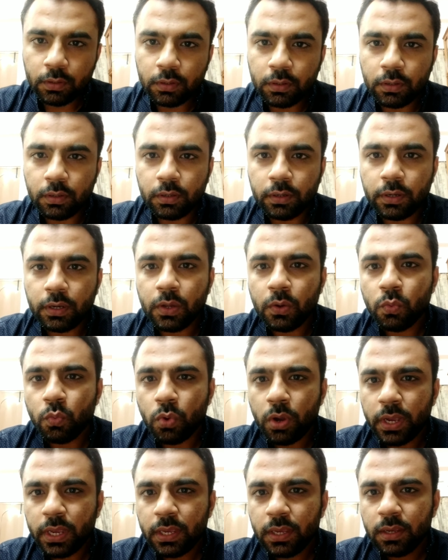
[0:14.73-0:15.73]
Now,
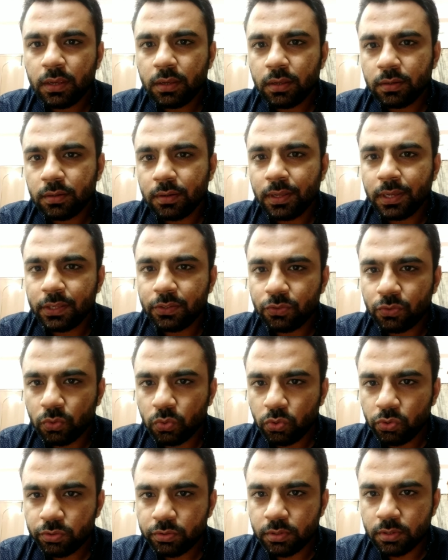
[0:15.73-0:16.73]
why did I
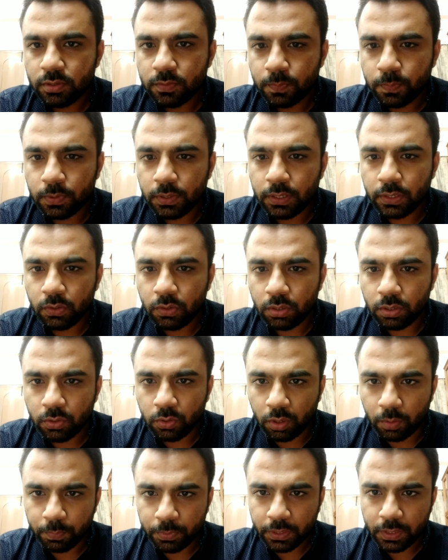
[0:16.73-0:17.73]
choose this particular
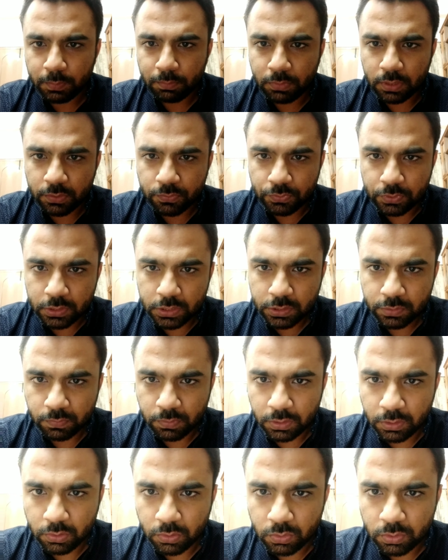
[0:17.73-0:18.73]
topic in my first
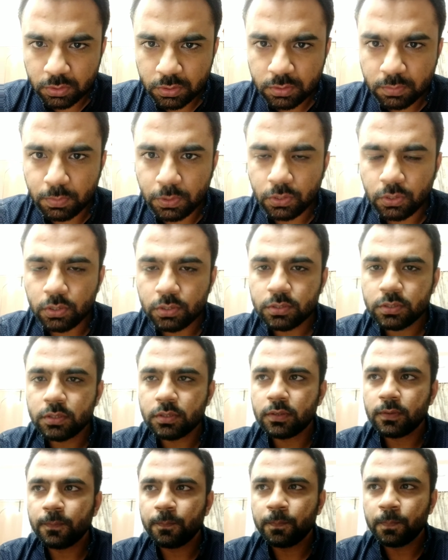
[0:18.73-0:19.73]
video is because